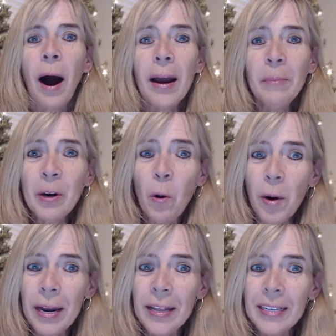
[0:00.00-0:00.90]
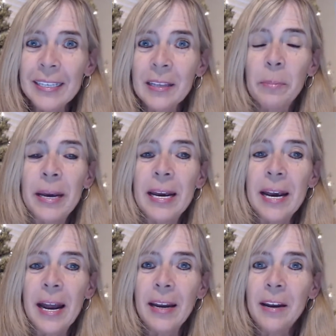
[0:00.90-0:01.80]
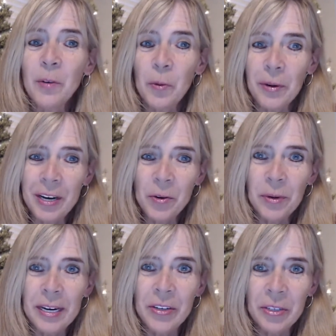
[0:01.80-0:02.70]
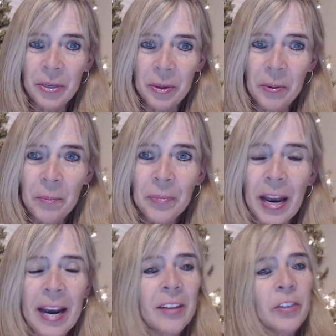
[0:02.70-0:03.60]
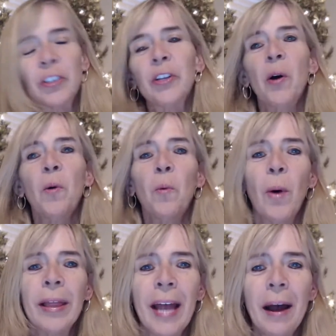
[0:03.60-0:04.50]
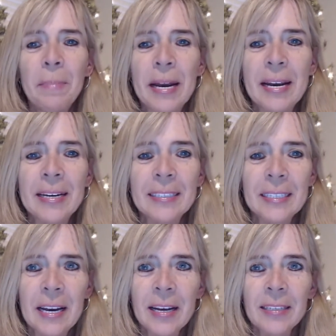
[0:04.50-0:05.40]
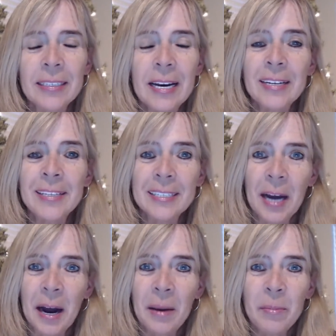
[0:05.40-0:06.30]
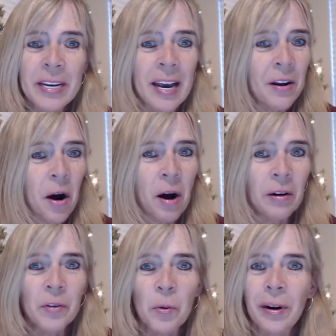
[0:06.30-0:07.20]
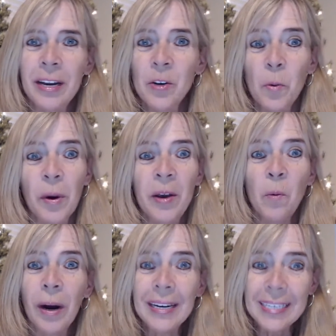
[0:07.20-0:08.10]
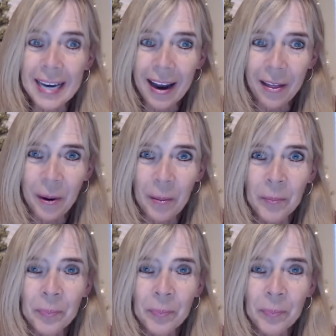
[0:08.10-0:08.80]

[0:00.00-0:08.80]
I'm recording this at the beginning of 2022. And so what that means is it's time to get all of 2021 together.